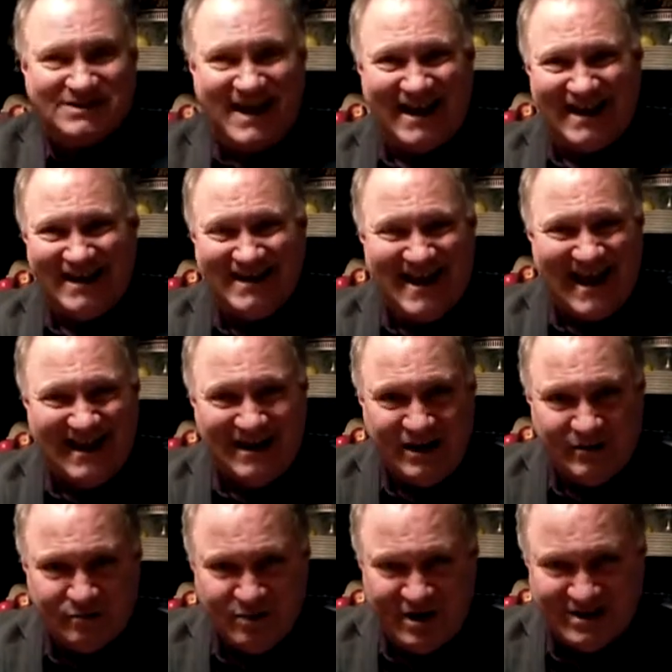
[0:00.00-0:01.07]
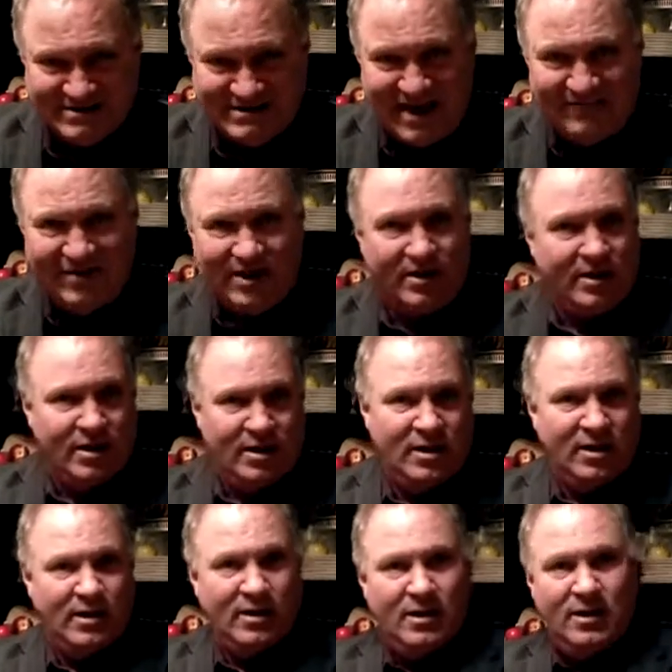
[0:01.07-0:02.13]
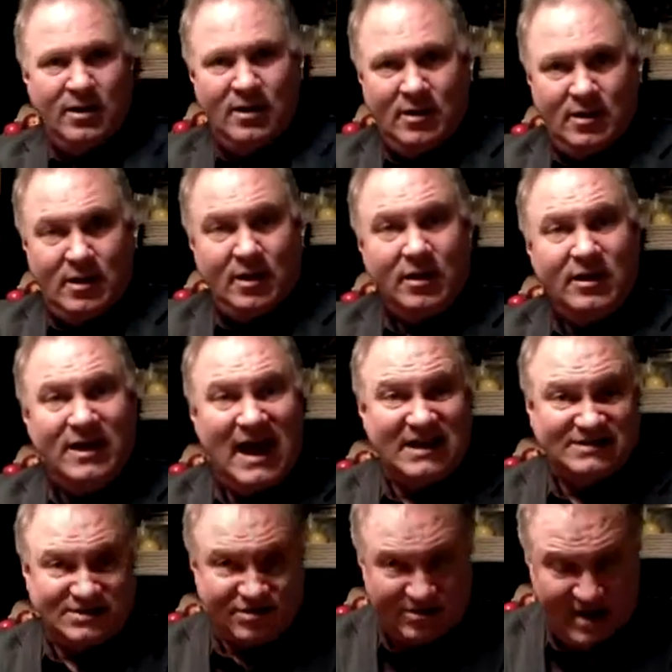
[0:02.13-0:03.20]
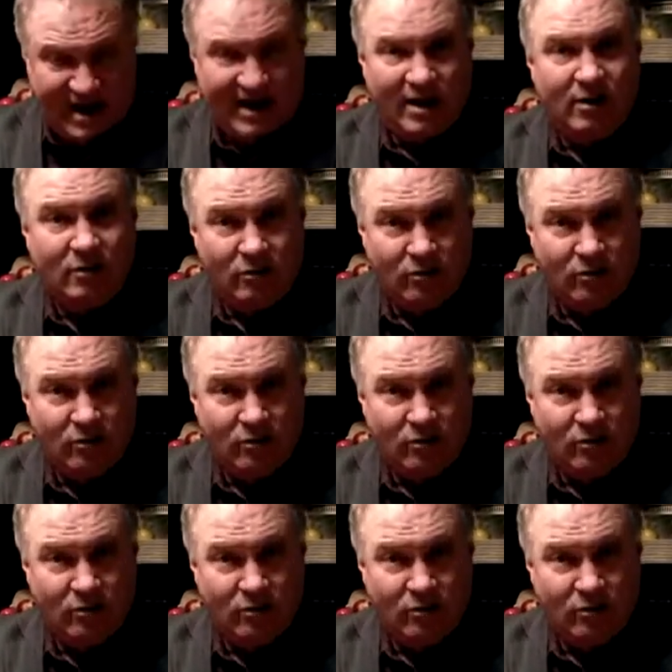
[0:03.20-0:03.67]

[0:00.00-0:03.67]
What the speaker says: Senate 93-7 yesterday.